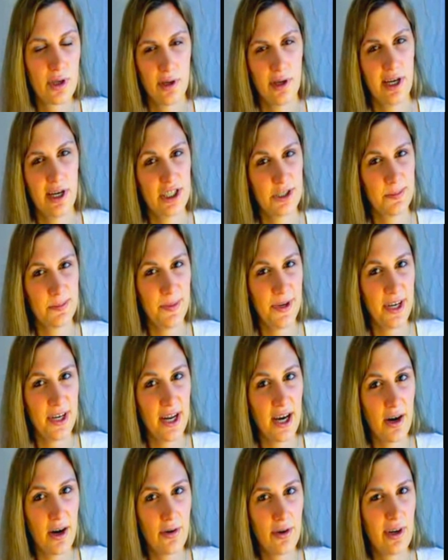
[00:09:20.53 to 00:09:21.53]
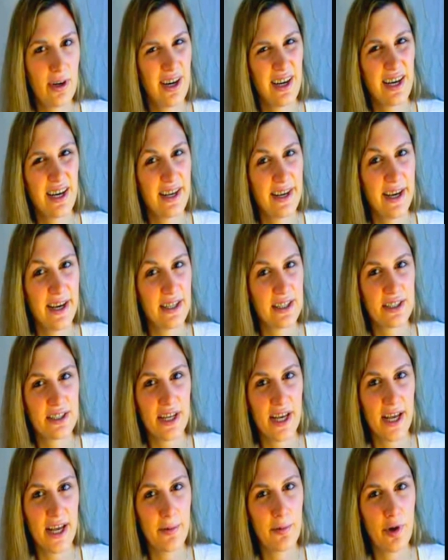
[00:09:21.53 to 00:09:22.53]
Ask me now, and I can't
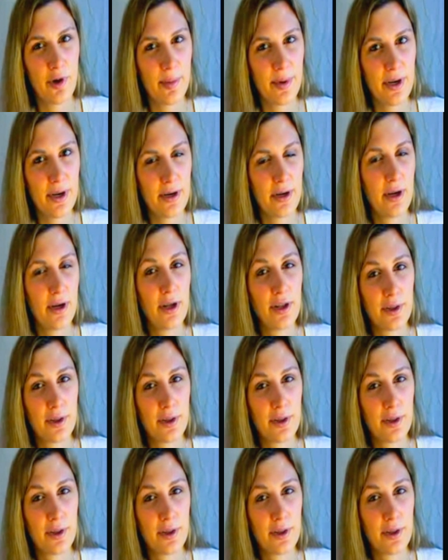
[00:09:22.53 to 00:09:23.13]
stand women.